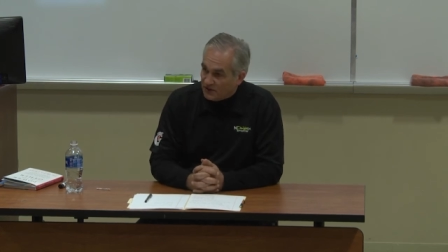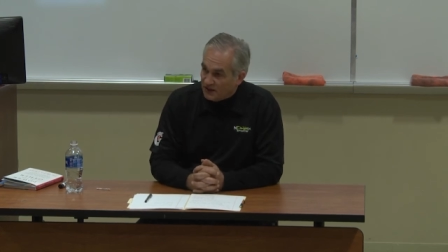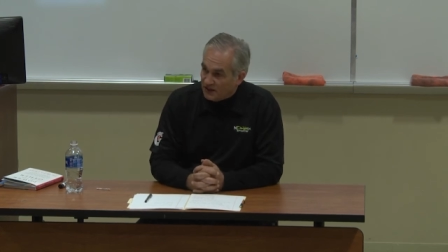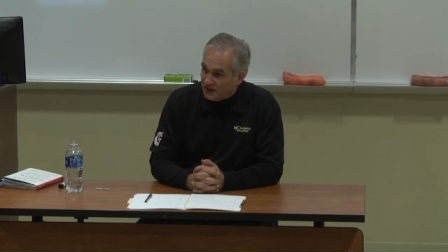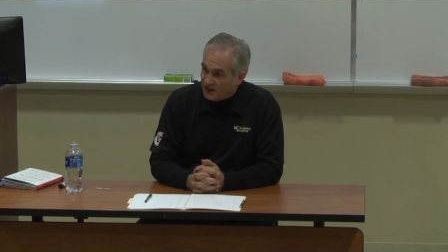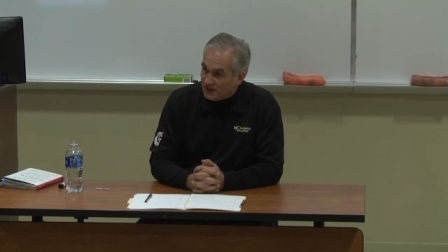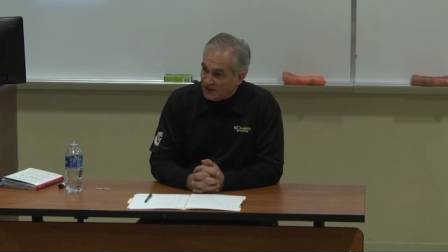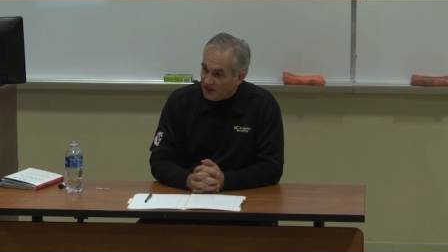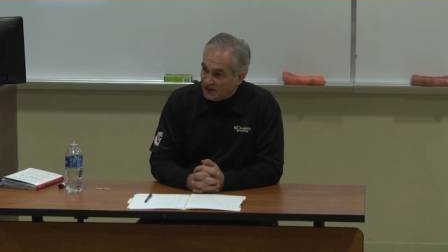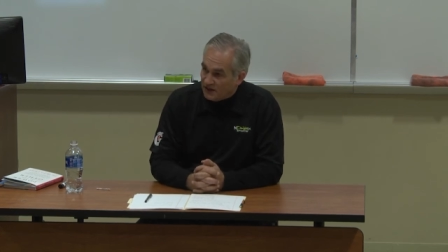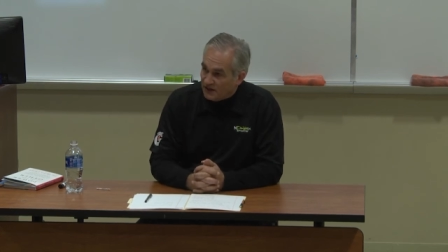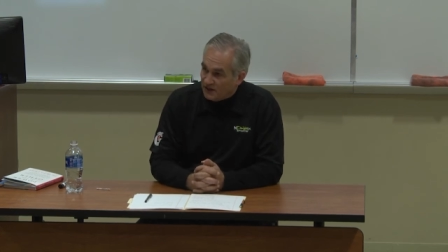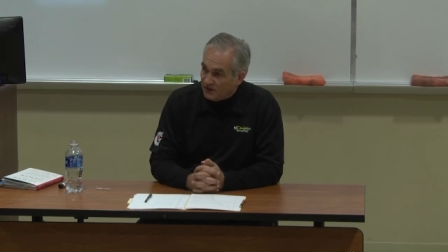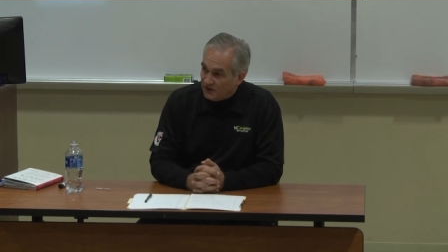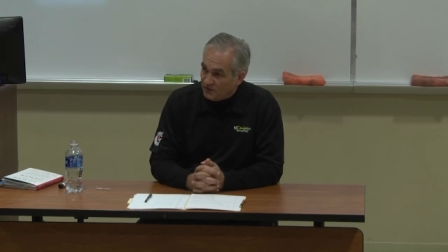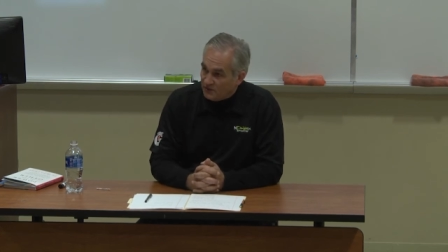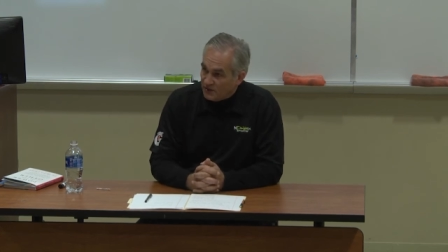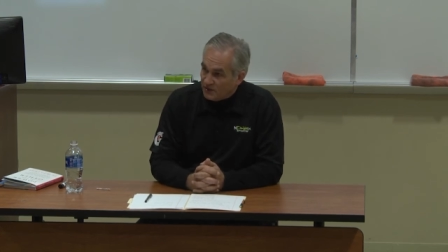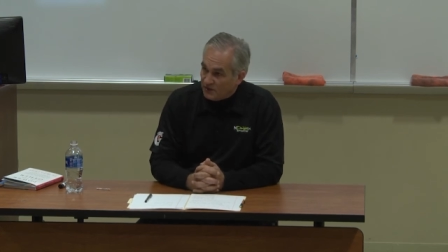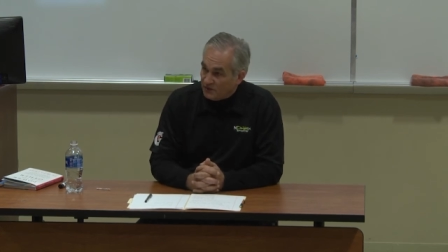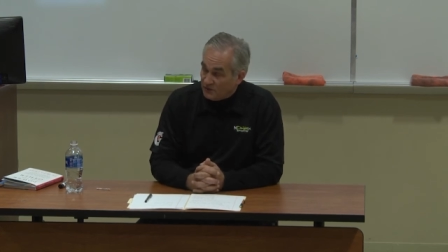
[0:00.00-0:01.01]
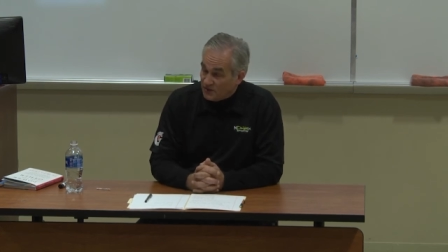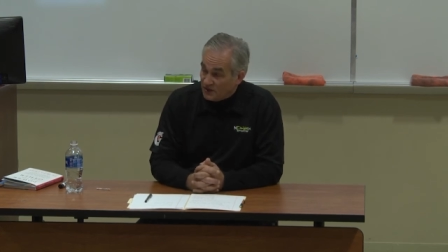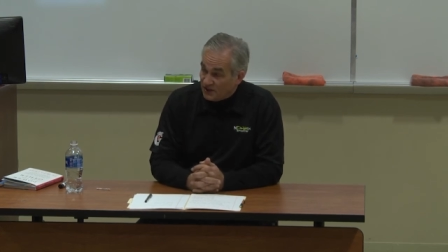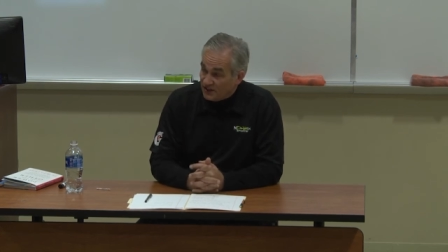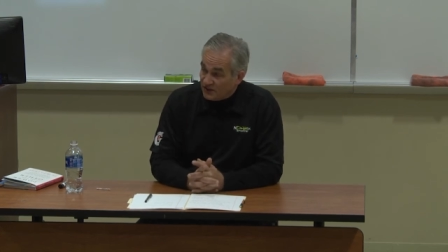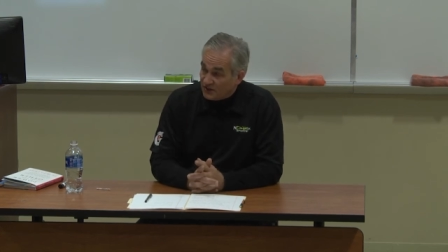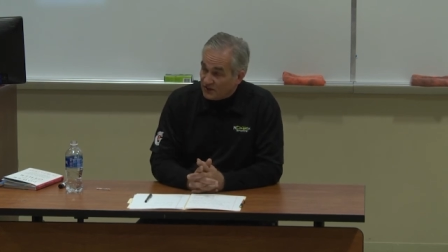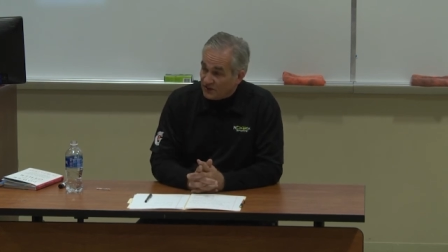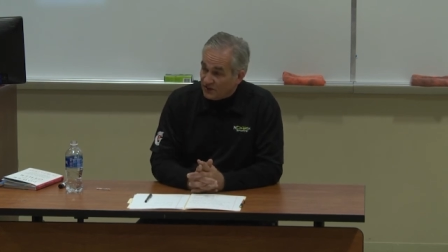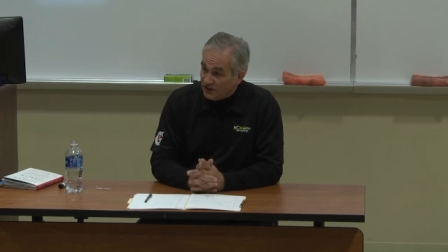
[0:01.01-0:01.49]
and uh, we, we
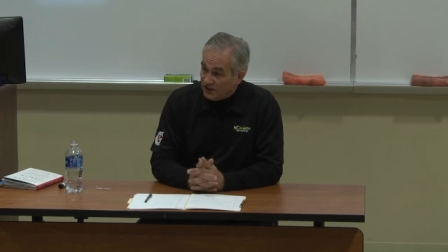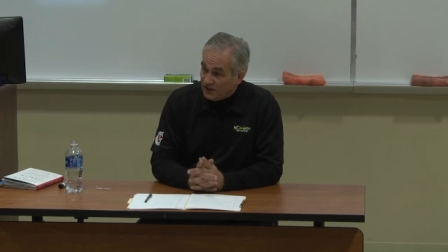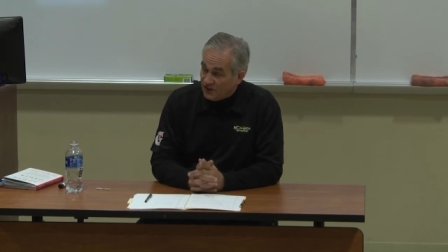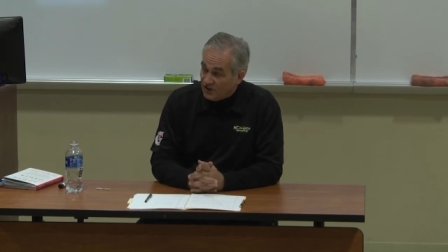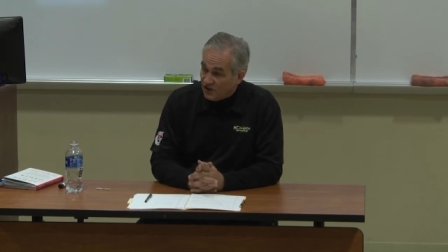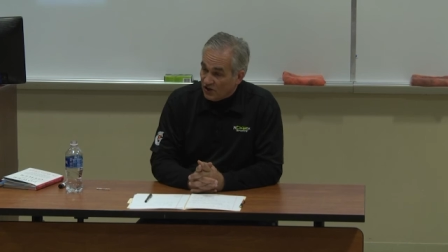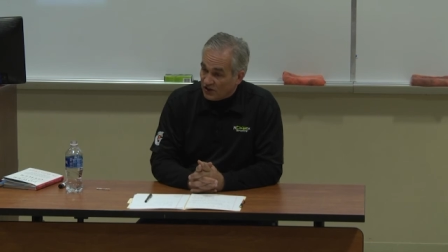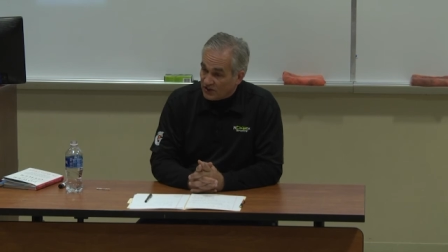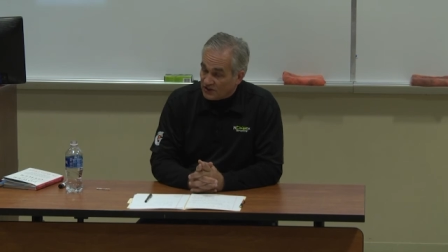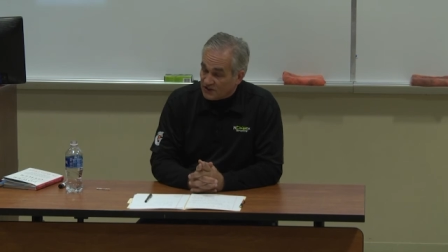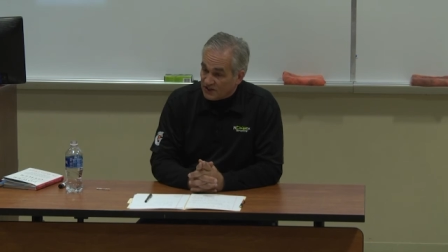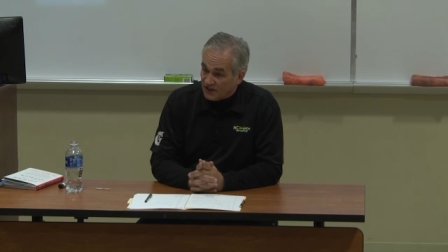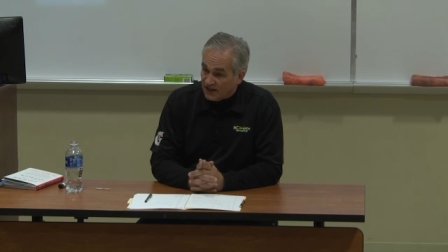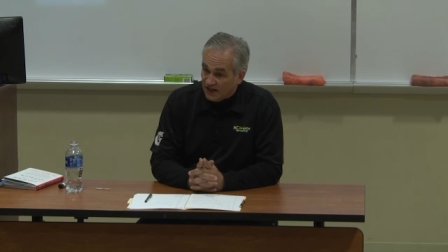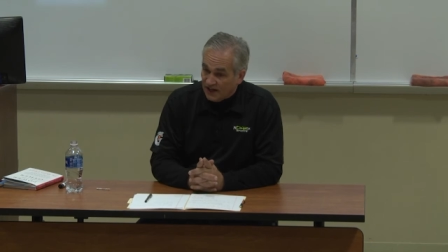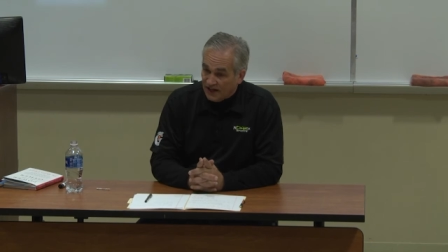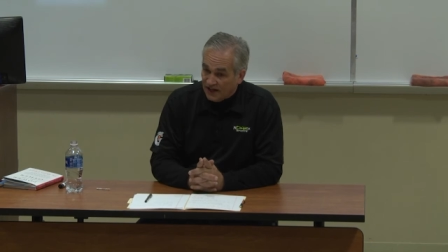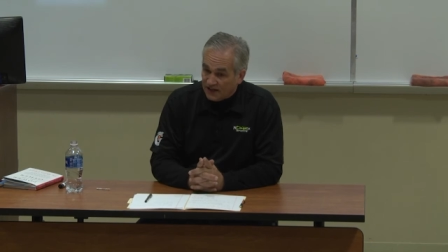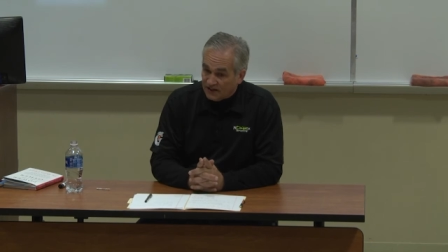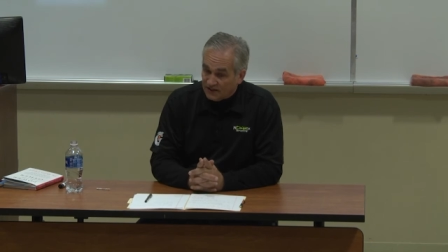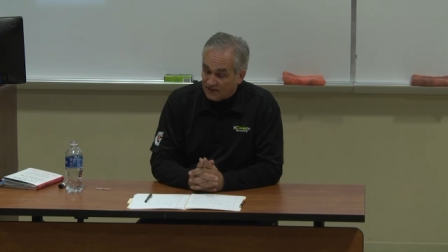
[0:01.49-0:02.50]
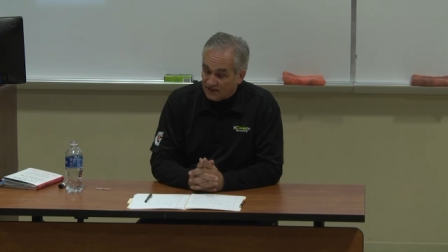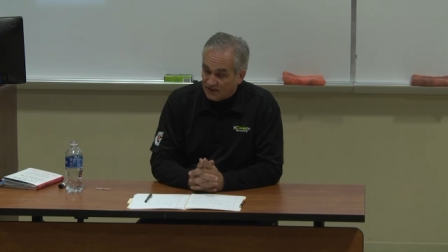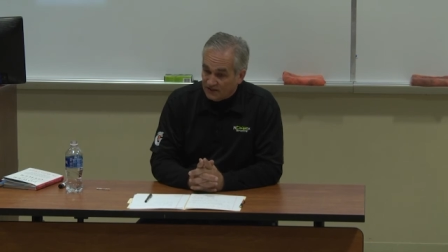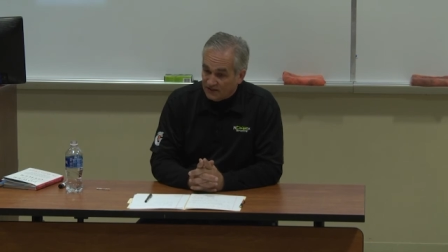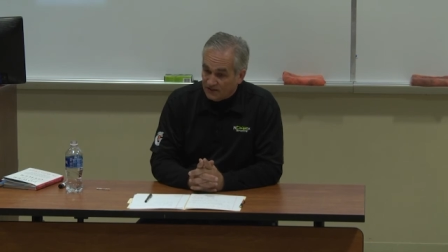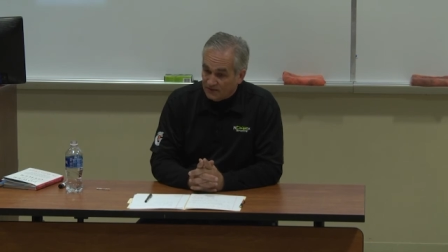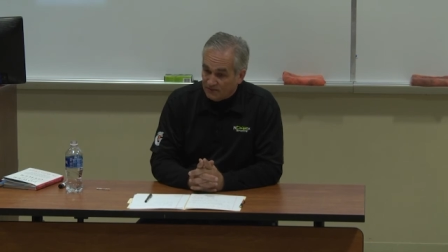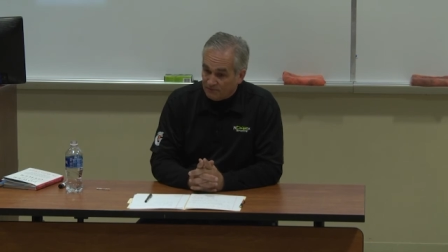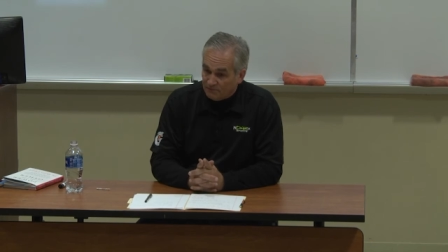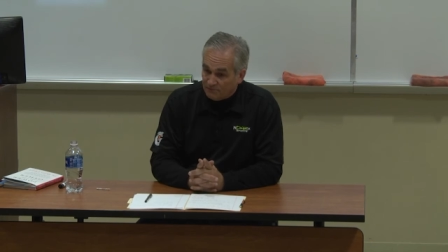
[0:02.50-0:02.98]
literally looked at
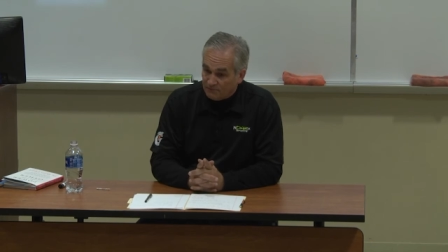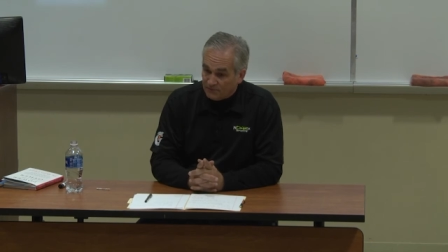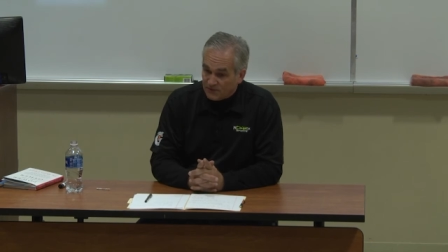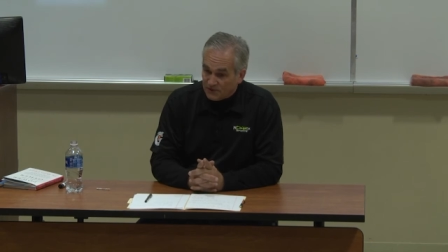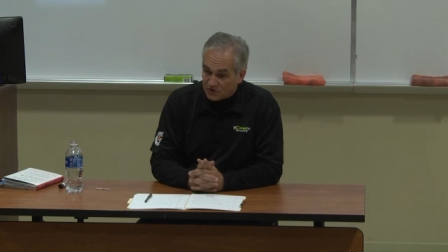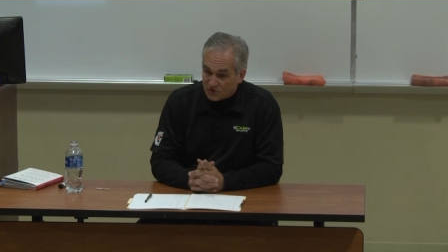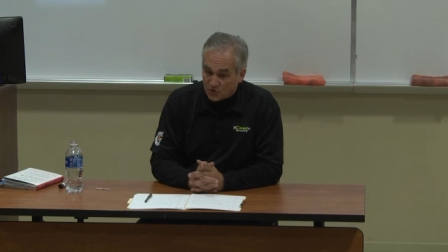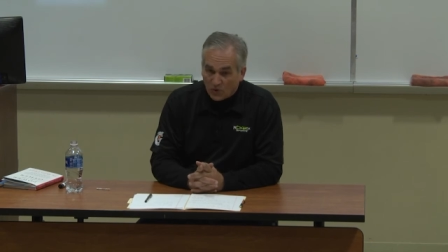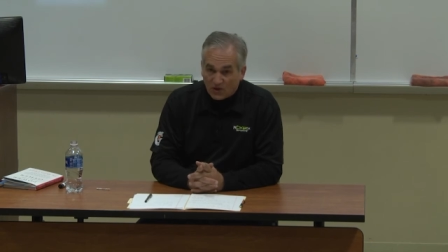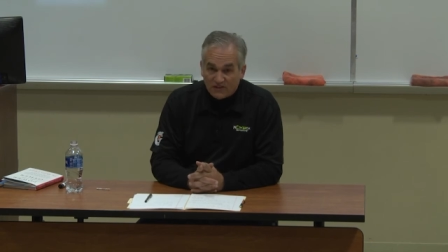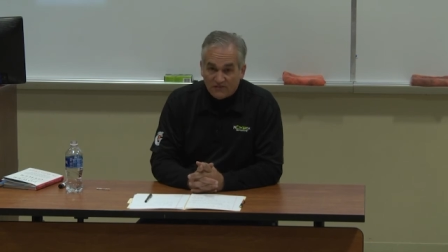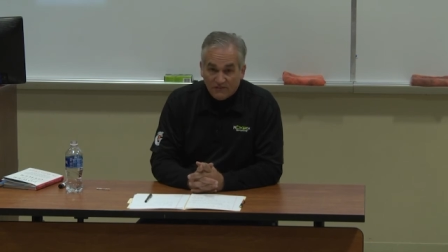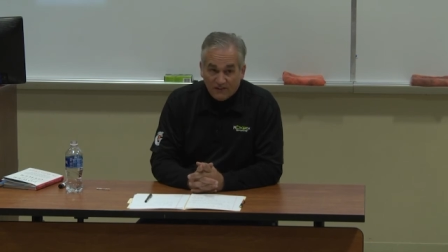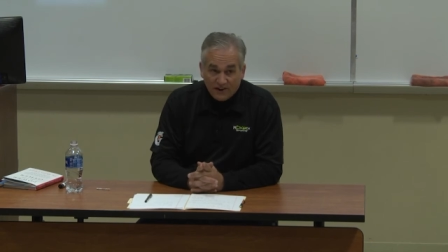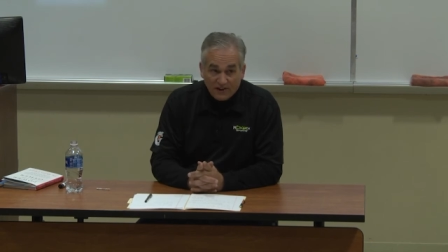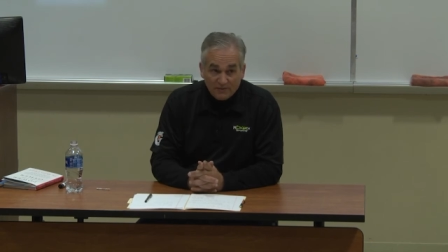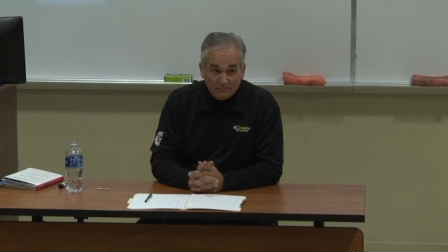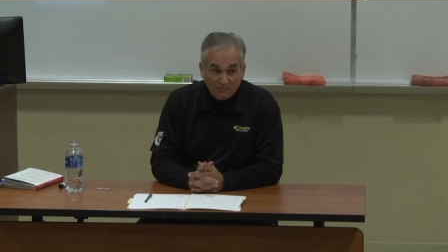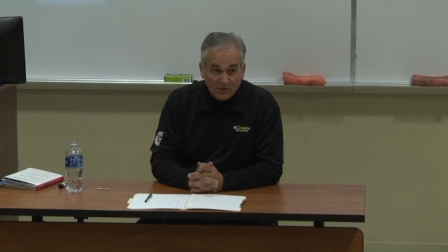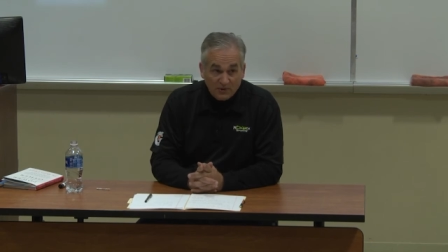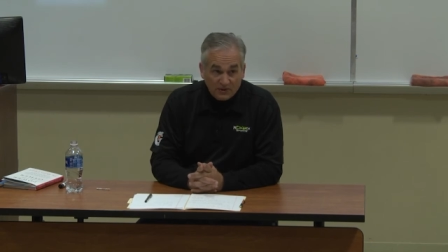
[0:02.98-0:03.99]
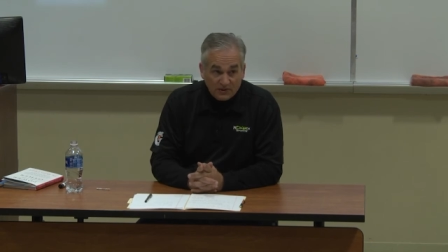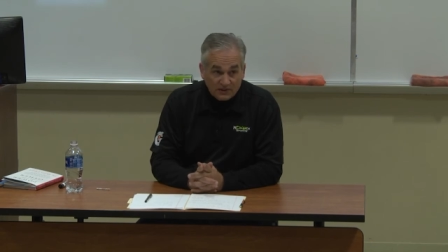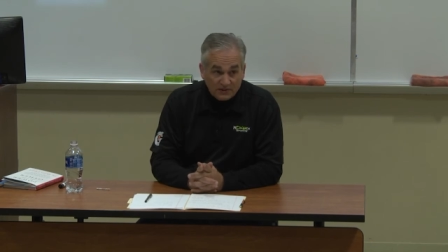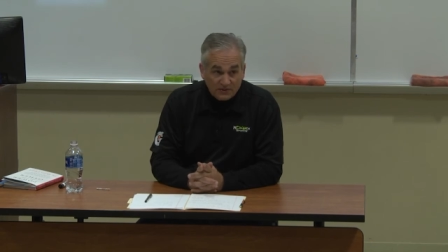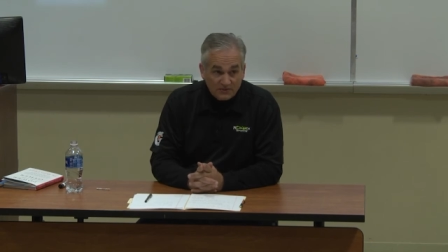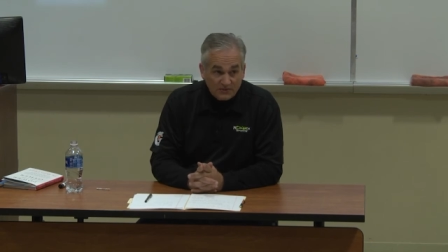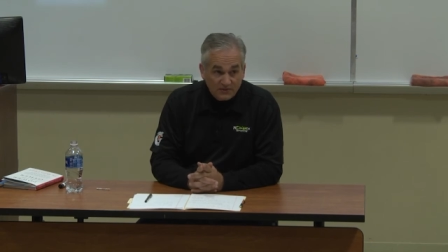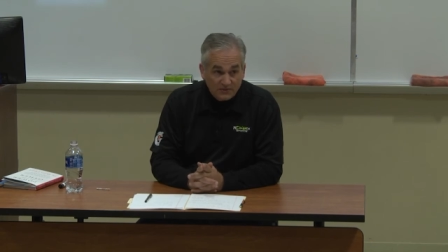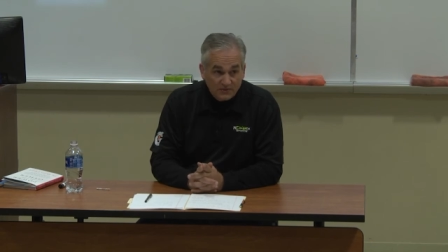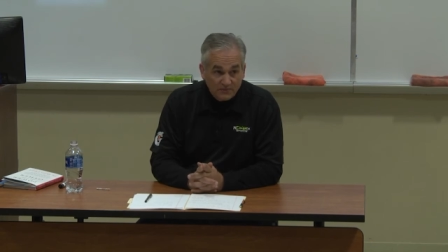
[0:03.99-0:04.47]
25
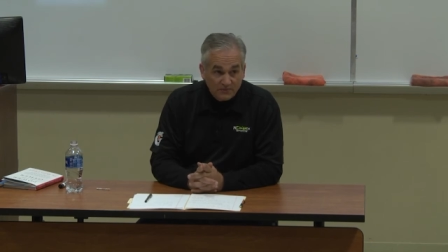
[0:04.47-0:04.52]
buildings.